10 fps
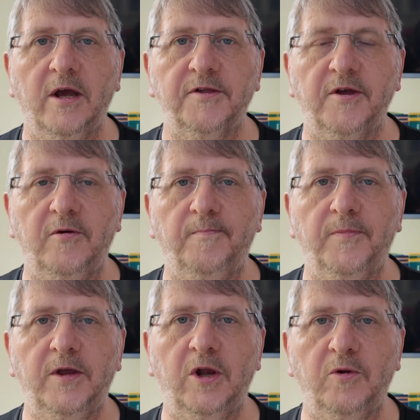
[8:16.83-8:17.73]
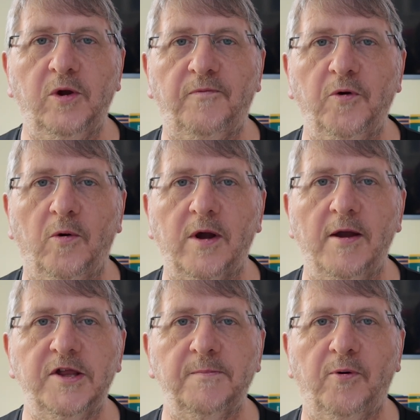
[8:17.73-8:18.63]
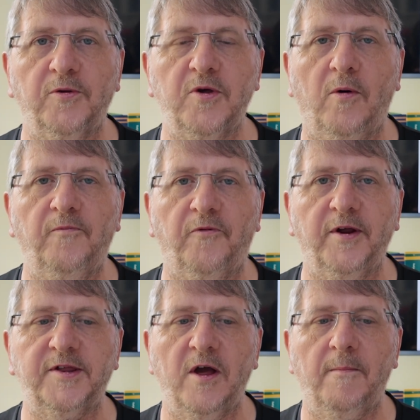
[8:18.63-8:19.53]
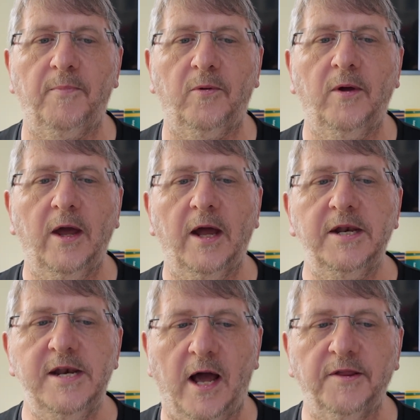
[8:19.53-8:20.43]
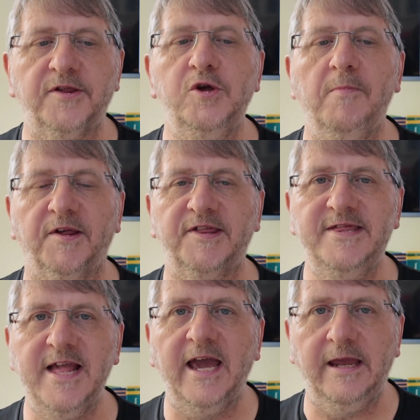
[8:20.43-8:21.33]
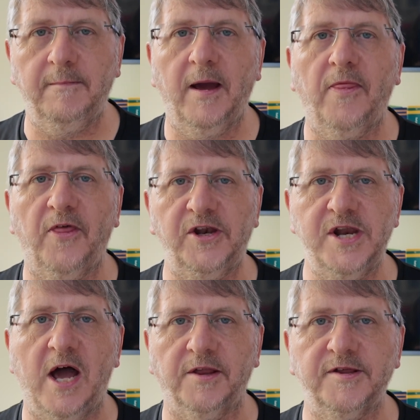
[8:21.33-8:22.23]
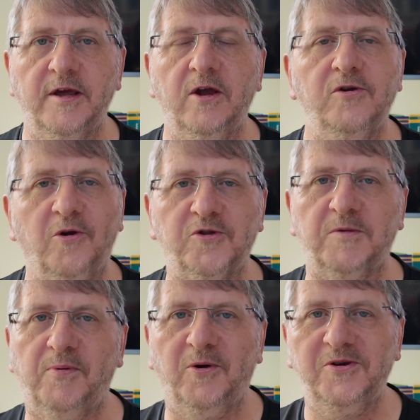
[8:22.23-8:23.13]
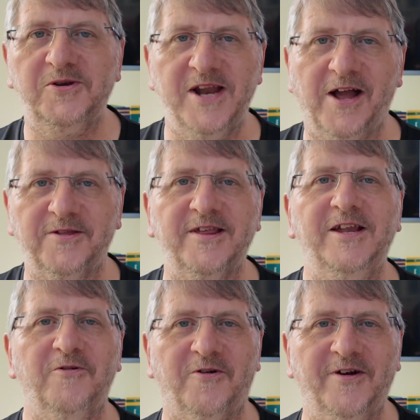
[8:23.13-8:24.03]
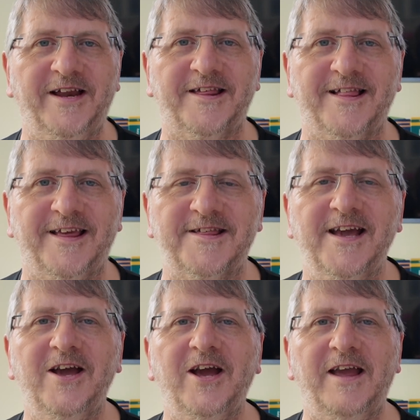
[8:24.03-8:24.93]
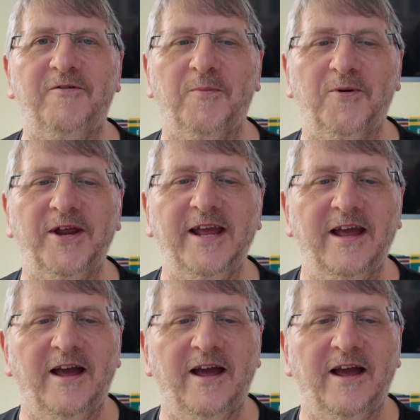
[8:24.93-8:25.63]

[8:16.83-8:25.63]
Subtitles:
So, if you're going to put on, for example, nuts, you must name the nut, not just put nuts in your ingredients list. If you're putting